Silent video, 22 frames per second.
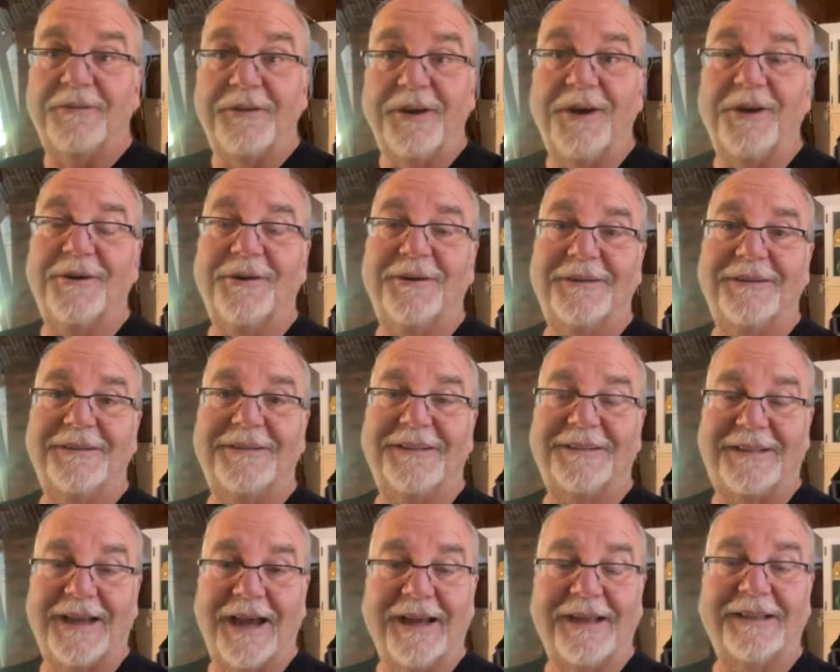each of
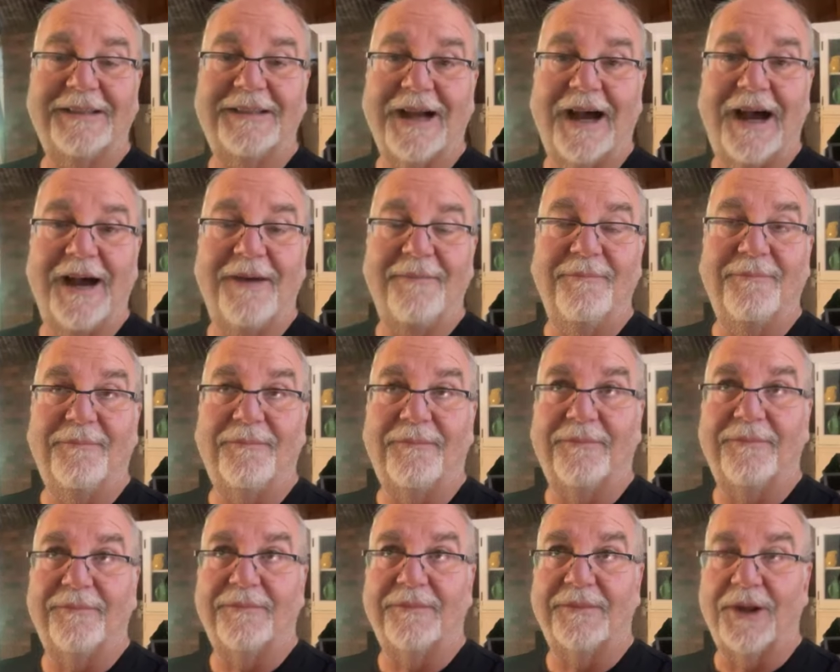you to take the
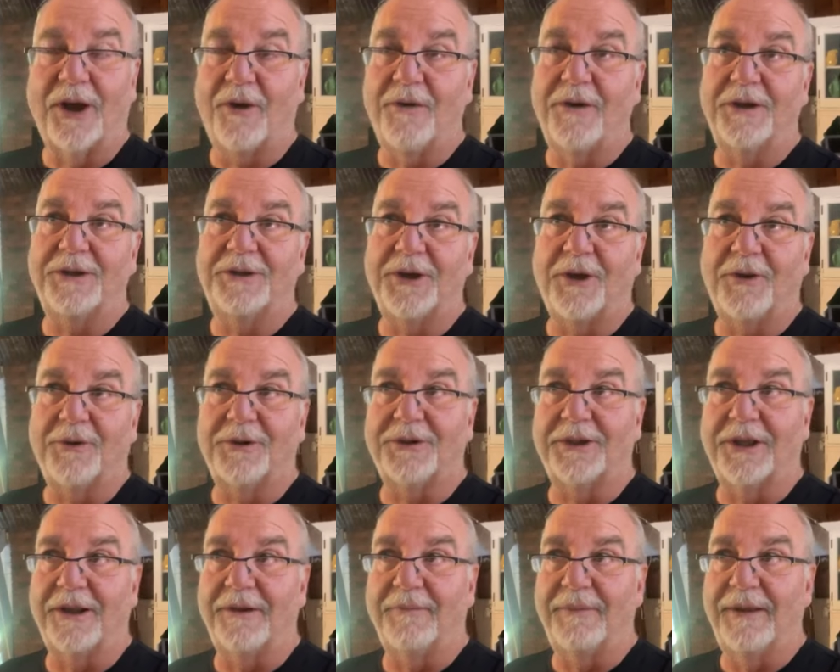time, lower your
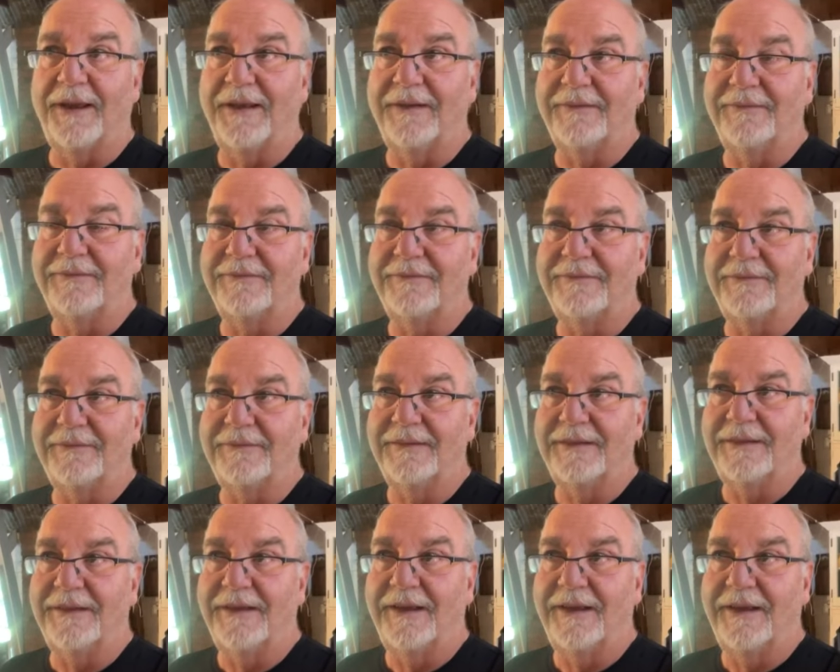shoulders a little bit
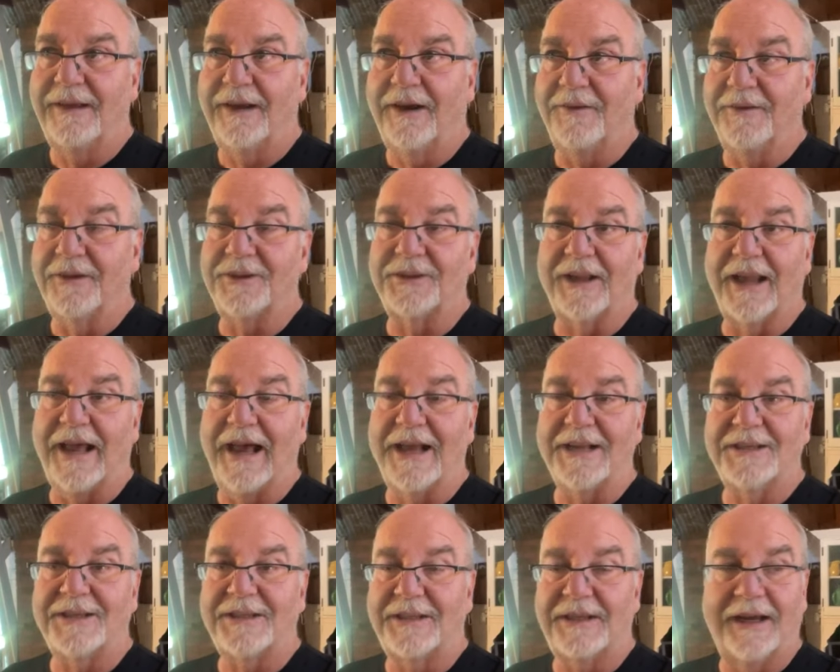on this
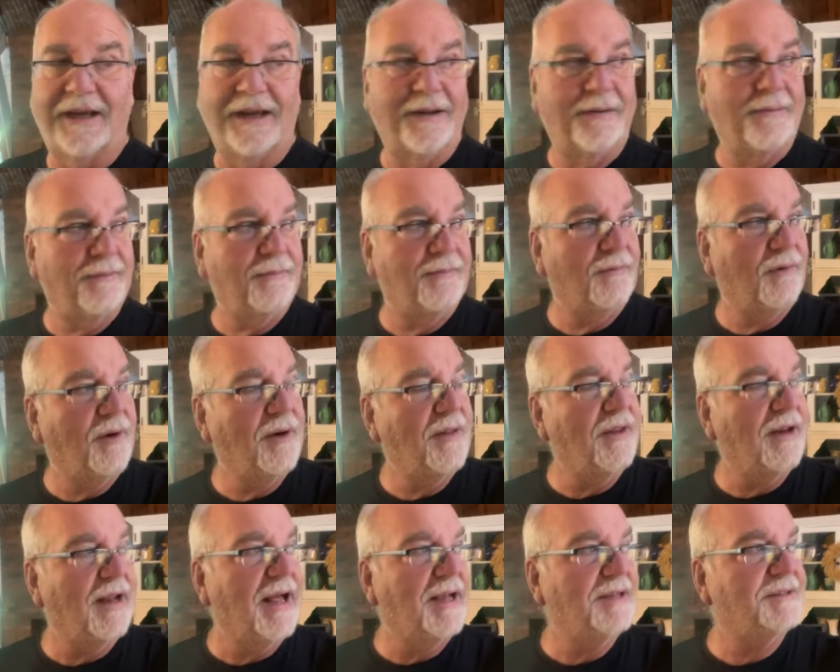last,
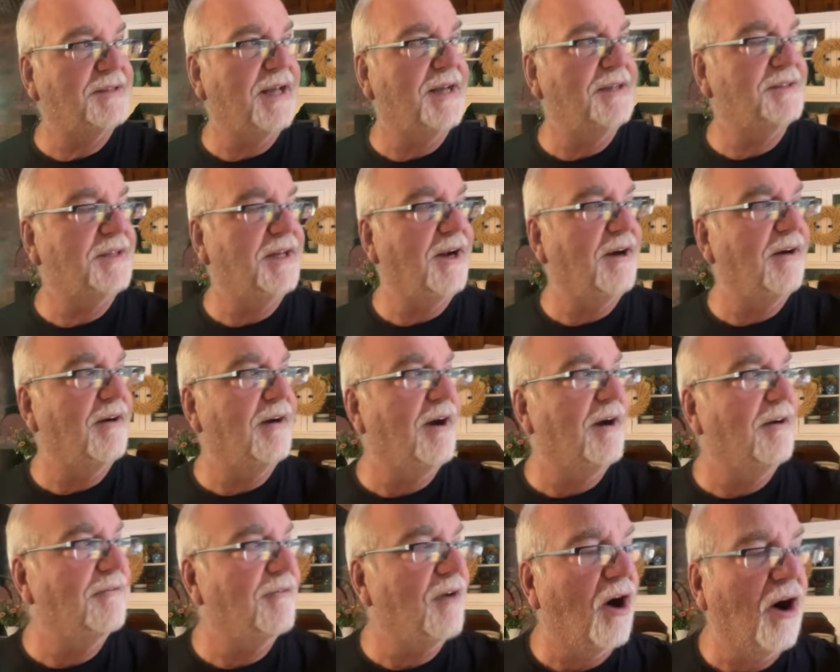one of the last days
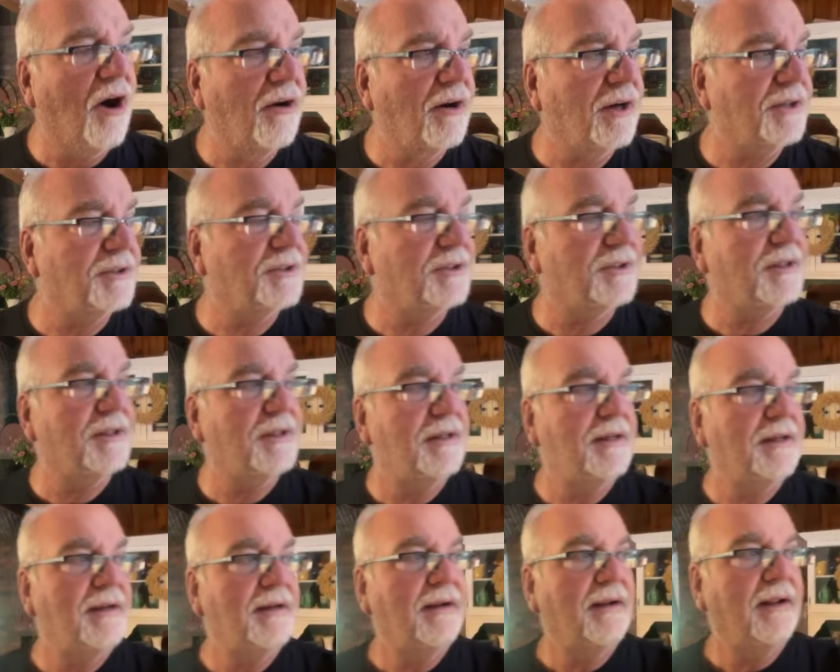here of August.
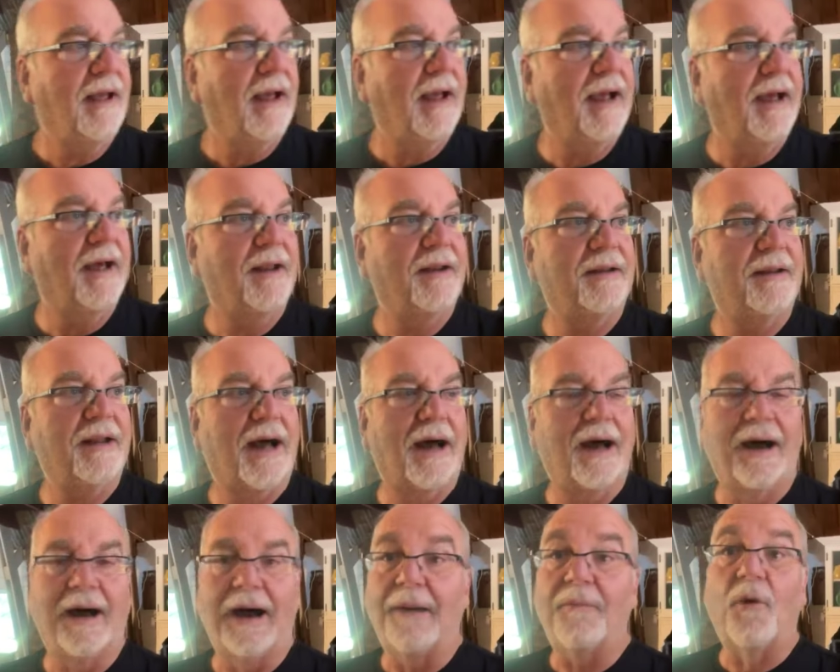
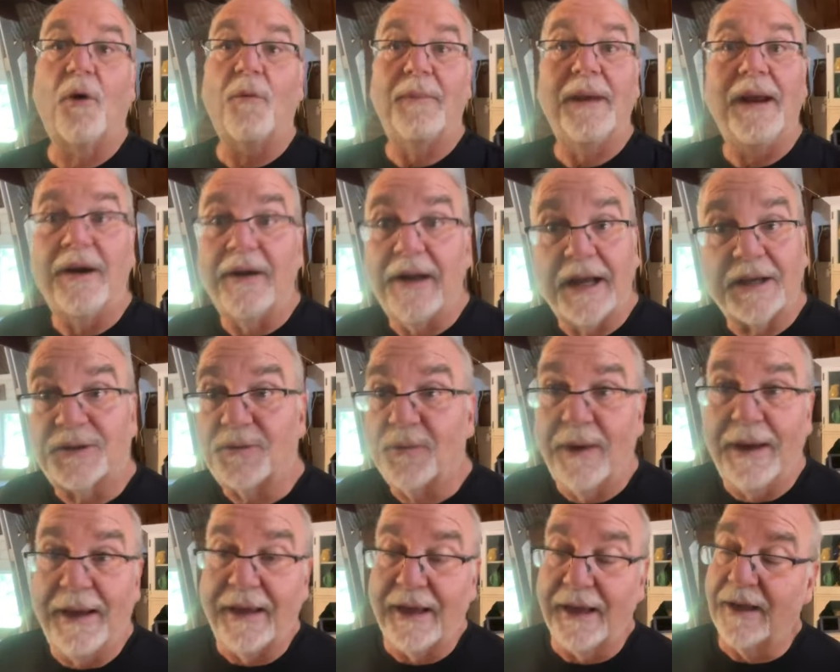And I won't be here
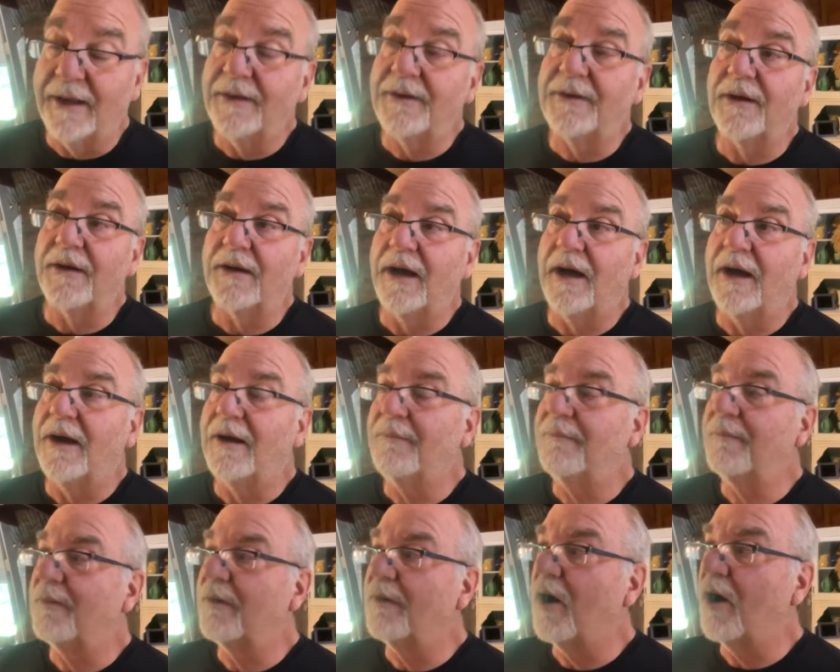next weekend
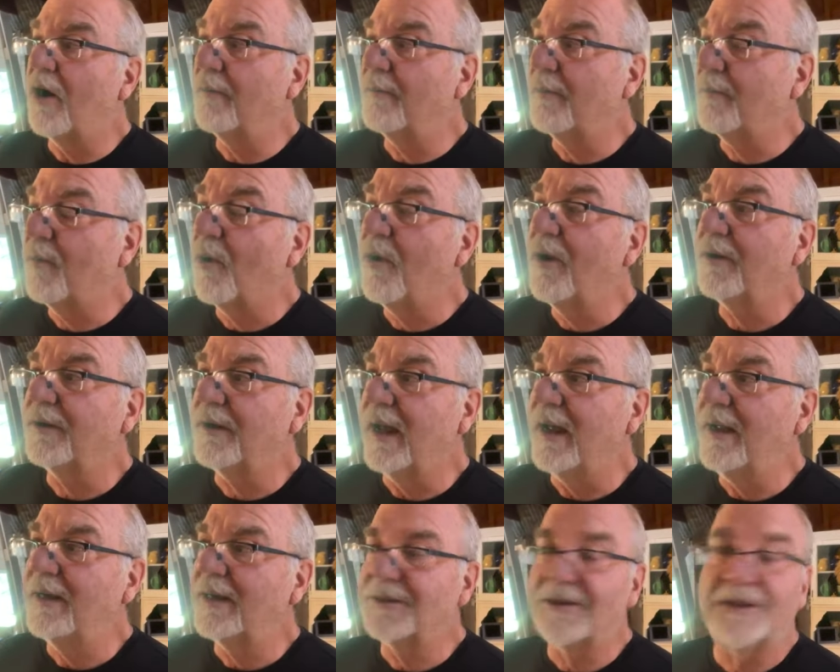on
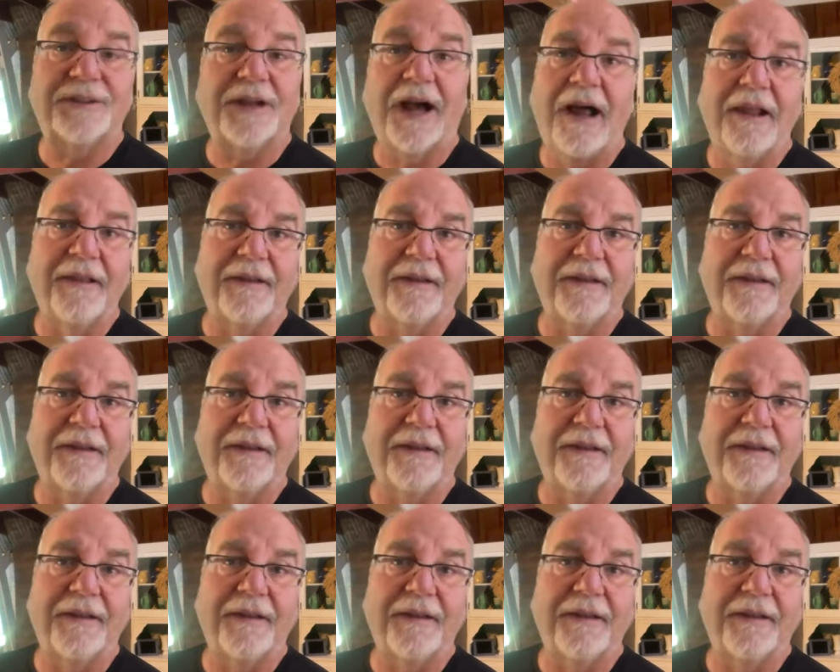Memorial Day, because